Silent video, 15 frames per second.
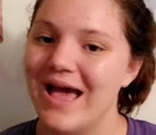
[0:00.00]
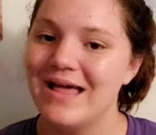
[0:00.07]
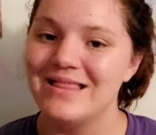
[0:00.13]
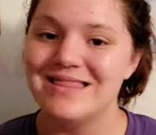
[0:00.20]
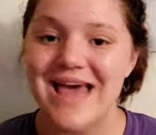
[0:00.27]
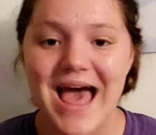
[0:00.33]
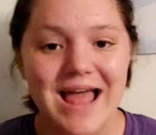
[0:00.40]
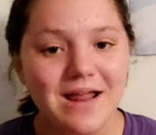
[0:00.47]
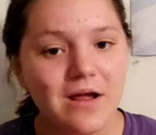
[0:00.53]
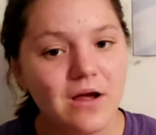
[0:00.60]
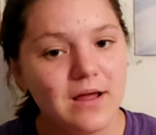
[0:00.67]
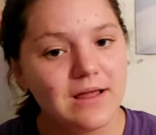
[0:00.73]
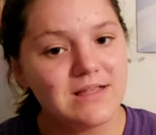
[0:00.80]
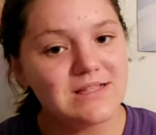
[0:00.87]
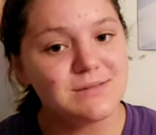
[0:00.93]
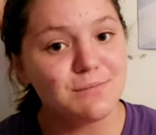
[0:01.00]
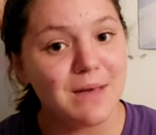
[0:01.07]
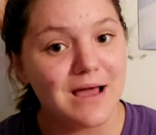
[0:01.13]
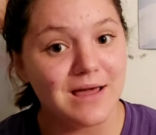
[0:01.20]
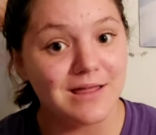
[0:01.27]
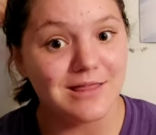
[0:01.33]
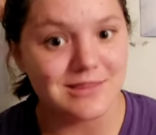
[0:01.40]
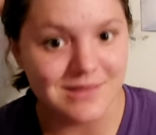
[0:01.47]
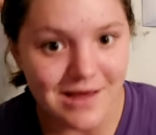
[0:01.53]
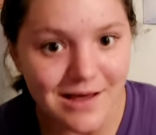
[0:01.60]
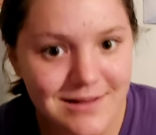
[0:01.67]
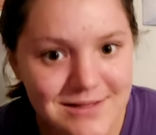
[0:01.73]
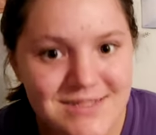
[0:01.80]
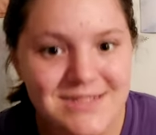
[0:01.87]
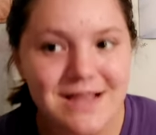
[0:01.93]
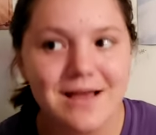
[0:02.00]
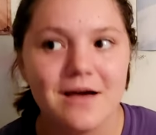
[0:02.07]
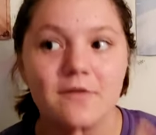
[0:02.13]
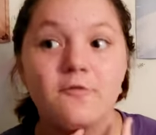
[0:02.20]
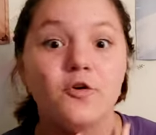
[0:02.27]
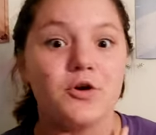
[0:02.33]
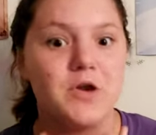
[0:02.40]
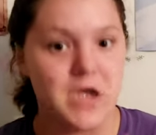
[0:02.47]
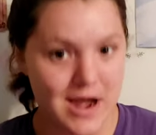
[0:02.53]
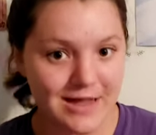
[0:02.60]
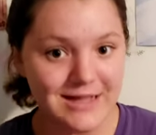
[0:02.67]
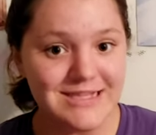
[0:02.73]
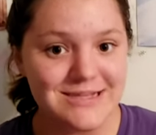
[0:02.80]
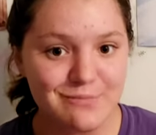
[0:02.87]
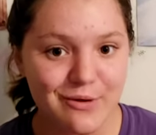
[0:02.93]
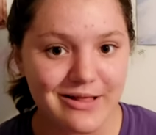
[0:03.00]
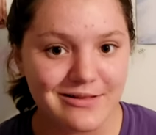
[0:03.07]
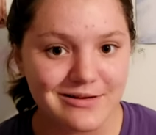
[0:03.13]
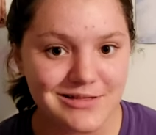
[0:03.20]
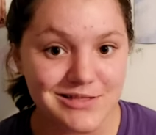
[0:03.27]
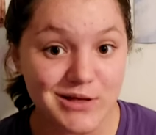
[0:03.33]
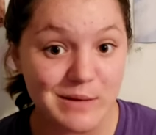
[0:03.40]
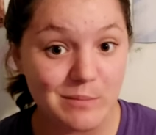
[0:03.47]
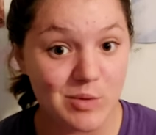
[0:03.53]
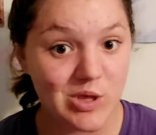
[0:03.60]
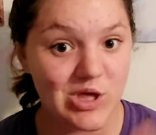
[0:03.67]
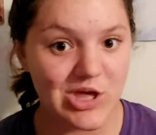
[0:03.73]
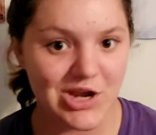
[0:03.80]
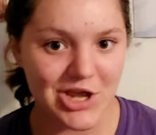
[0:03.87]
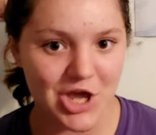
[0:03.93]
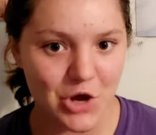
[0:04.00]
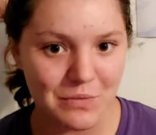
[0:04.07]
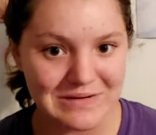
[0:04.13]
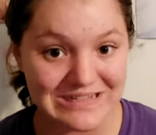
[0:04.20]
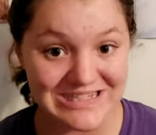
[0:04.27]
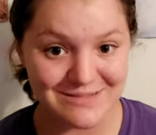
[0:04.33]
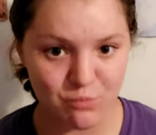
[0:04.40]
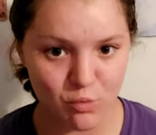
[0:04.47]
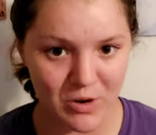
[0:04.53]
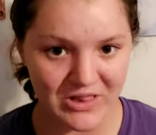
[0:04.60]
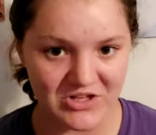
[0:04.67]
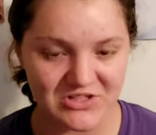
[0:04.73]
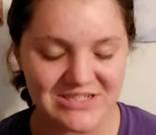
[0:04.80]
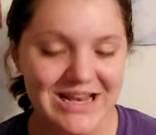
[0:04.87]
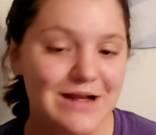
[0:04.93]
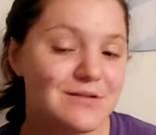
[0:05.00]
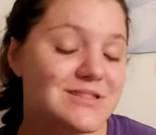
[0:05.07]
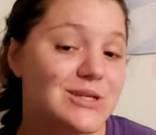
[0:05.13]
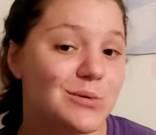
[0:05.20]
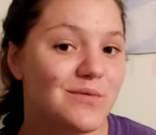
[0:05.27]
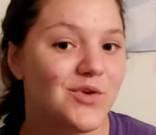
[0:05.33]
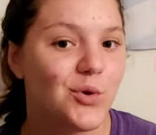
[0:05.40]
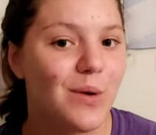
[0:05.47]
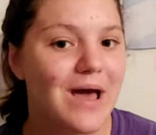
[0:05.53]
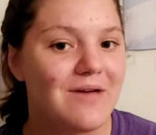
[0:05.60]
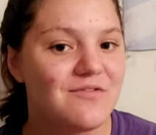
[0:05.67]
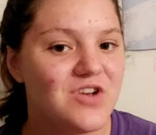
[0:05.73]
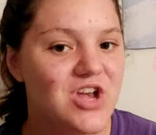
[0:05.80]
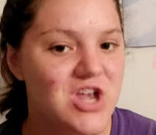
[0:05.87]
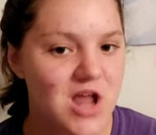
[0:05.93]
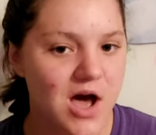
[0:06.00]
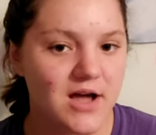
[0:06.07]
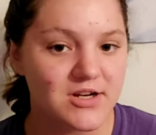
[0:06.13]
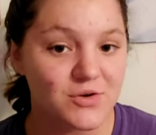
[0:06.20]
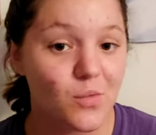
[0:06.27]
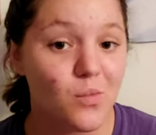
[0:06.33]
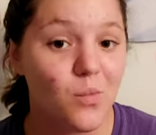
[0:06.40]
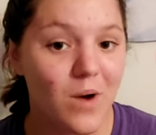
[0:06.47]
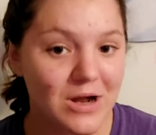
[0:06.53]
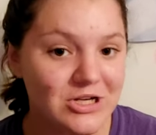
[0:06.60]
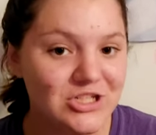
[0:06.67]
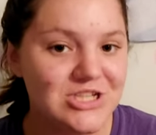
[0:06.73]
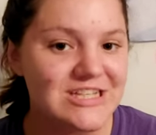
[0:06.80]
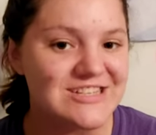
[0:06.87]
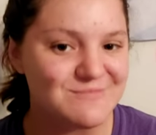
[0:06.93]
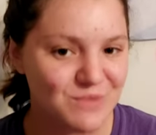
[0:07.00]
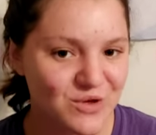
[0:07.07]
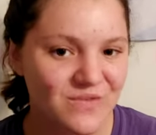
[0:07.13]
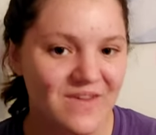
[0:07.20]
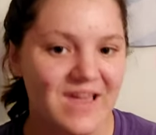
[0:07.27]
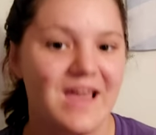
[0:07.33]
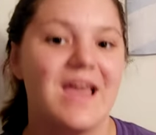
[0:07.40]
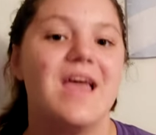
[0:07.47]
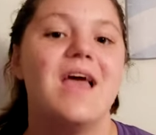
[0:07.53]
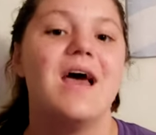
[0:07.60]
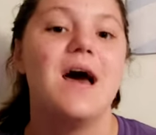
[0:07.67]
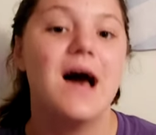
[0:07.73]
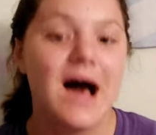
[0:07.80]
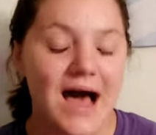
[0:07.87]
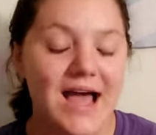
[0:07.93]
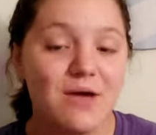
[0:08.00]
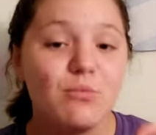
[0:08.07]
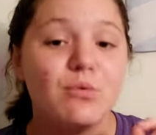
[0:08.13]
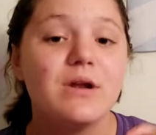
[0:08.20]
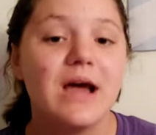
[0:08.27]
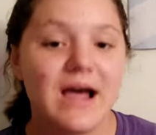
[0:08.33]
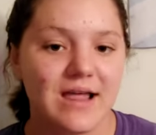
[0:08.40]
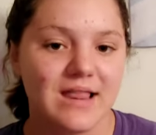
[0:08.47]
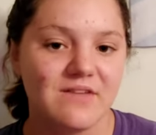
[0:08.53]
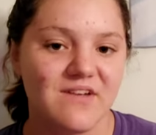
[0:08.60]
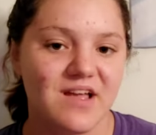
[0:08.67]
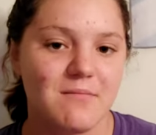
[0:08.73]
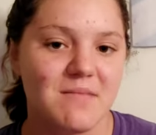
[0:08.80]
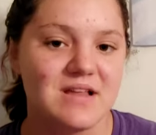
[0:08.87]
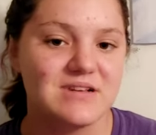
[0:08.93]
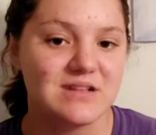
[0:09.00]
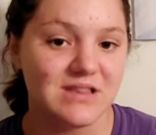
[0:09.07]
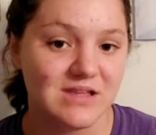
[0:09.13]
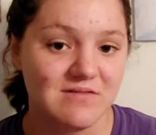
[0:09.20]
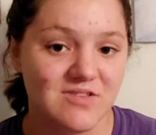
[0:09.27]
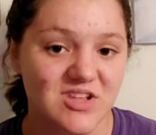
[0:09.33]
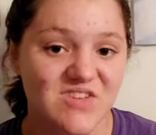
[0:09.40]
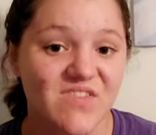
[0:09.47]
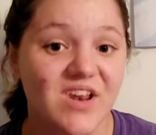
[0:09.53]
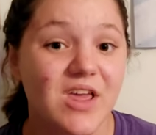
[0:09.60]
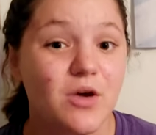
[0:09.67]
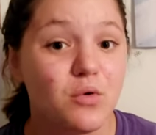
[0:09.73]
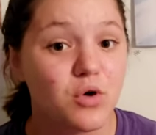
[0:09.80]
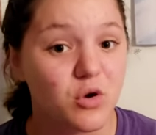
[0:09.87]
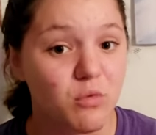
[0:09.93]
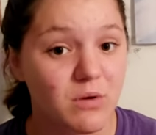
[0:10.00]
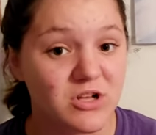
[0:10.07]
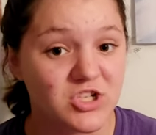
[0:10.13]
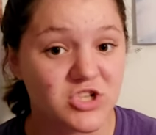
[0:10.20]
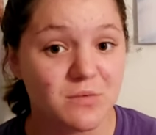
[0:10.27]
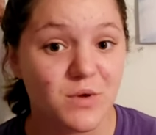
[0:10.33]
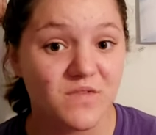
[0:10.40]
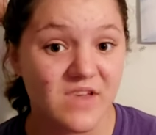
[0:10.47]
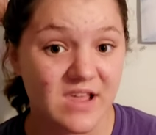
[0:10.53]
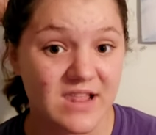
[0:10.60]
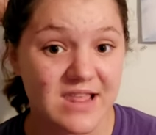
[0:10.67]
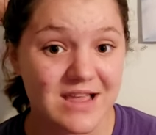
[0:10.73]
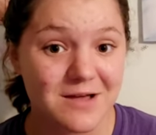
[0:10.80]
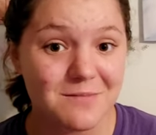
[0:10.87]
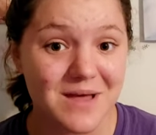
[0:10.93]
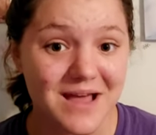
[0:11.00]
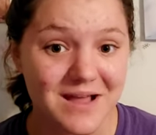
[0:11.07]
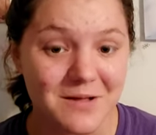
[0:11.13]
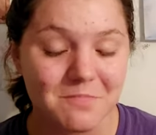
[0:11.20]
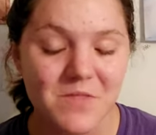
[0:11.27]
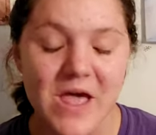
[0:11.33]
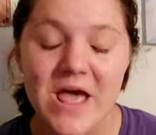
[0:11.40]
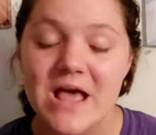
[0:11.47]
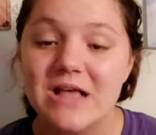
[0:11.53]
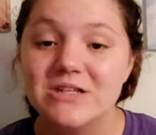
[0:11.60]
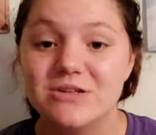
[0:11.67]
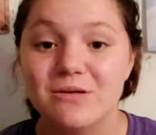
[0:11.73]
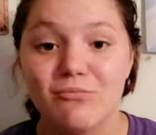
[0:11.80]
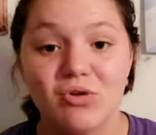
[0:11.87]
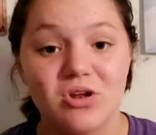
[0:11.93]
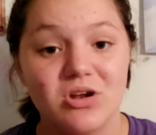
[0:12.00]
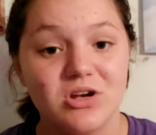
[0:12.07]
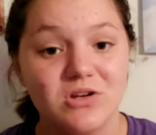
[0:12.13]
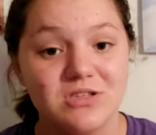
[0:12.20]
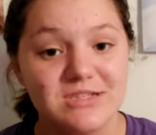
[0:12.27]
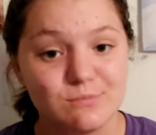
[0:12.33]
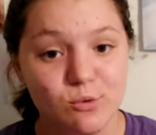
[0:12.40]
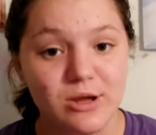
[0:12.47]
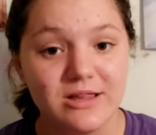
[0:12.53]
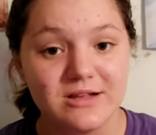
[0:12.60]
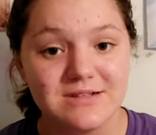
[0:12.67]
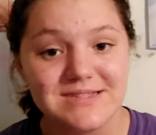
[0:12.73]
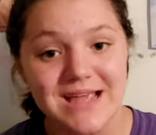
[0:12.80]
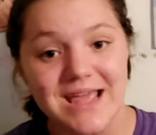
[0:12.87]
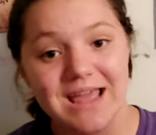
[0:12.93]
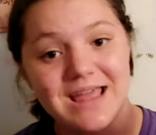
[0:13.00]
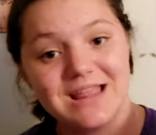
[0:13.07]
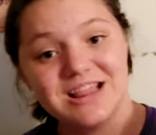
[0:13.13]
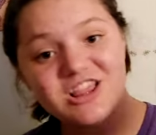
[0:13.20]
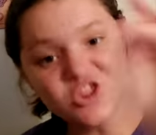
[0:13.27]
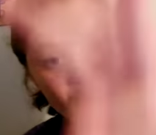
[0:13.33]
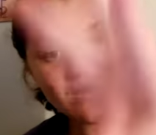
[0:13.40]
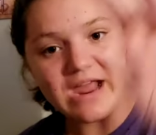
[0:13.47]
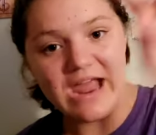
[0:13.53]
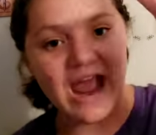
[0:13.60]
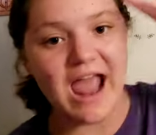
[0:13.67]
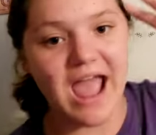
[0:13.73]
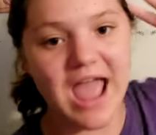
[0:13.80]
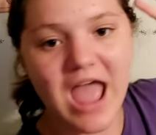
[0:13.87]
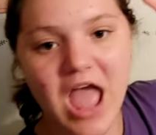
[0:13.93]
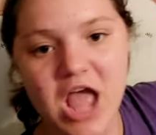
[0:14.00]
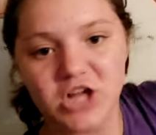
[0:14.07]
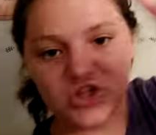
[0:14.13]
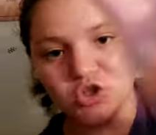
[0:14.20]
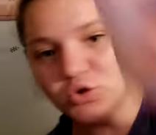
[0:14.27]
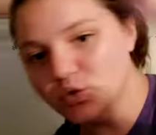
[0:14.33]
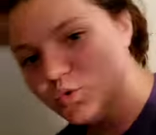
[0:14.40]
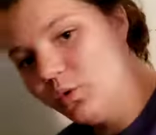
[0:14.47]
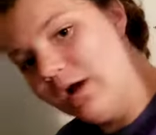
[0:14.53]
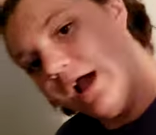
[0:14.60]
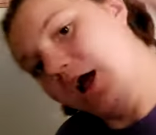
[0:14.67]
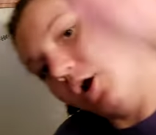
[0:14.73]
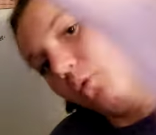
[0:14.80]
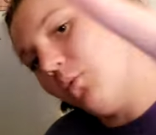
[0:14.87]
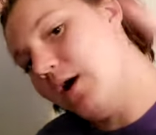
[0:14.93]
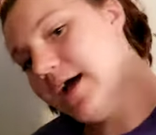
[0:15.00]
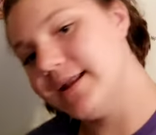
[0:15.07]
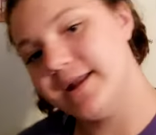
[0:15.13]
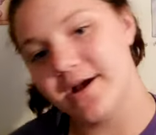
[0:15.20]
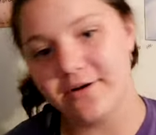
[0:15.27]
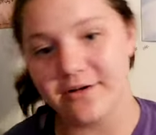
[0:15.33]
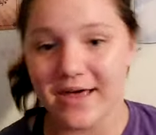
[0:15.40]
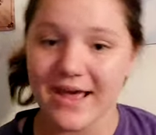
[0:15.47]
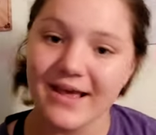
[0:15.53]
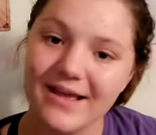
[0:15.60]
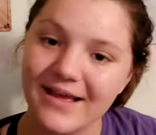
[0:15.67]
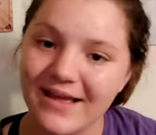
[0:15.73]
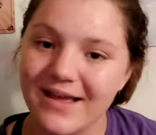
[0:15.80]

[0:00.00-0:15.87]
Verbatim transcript: that is my thoughts for non-spoilers, so I'm gonna go into spoilers now. So if you have not watched this movie, I would highly recommend to leave this video, go watch the movie, and then come back. So I'm gonna do spoilers in three, two, one. Okay,